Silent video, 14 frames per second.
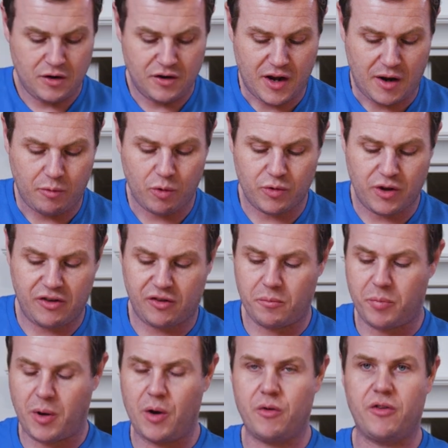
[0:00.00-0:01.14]
Now all these
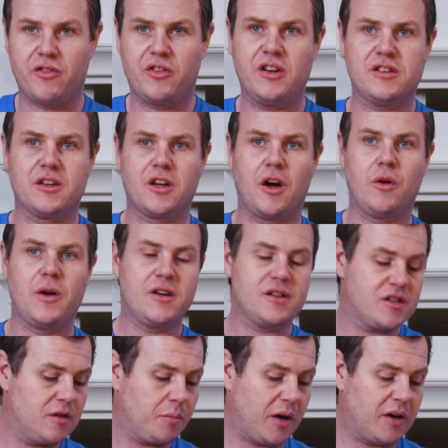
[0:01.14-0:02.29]
components need to go
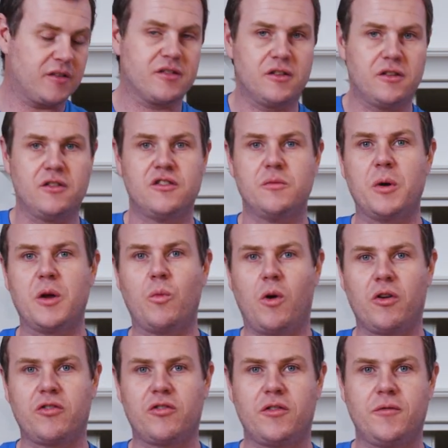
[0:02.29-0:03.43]
into the basin to be
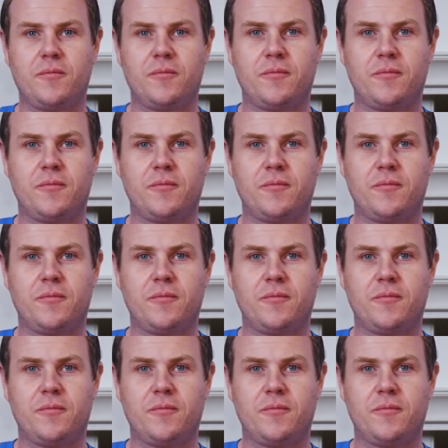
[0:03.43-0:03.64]
washed.